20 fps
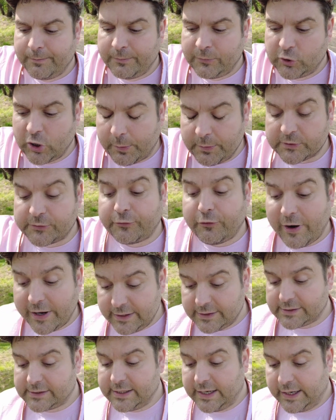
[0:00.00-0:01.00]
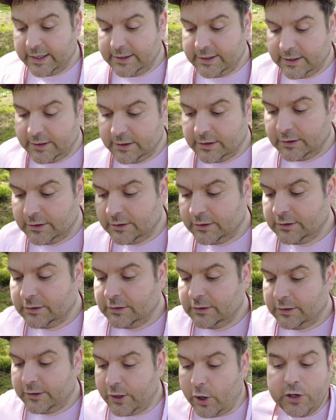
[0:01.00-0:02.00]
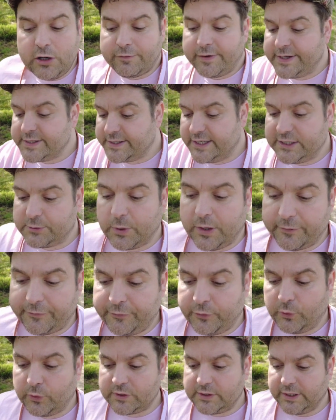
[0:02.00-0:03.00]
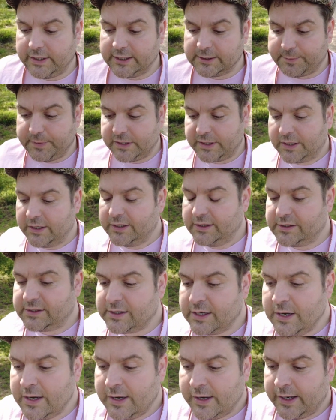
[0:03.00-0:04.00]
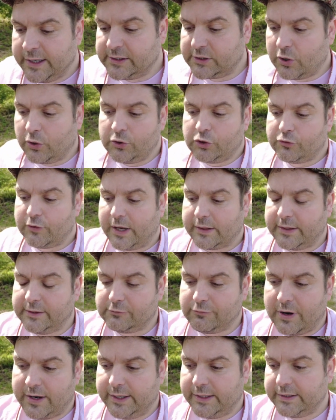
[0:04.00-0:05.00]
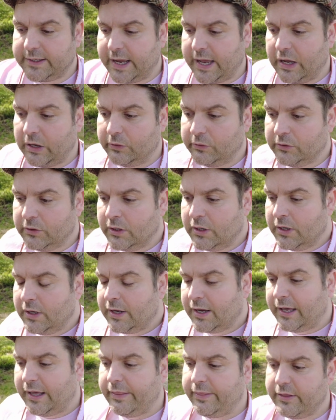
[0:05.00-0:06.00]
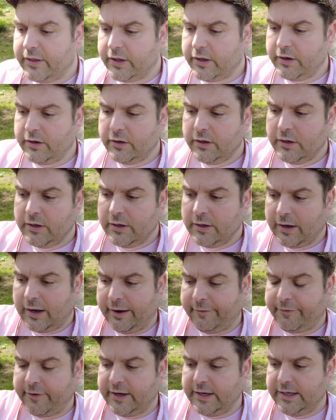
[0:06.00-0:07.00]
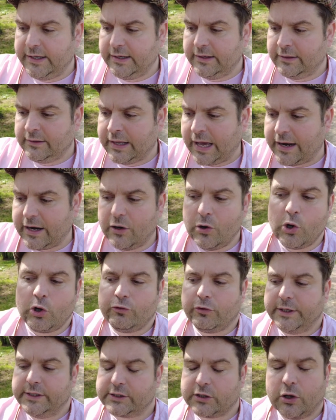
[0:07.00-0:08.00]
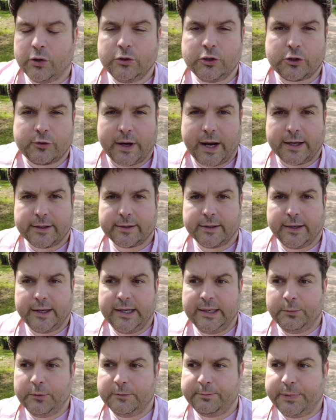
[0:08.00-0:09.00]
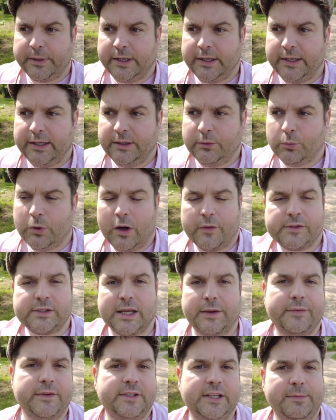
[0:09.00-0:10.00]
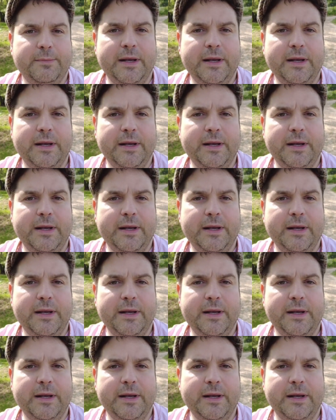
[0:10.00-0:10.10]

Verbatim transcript: Thomas Frank said the only reason he's worth 40 is because his contract is running down and that if he had a longer on his contract, he would be worth 70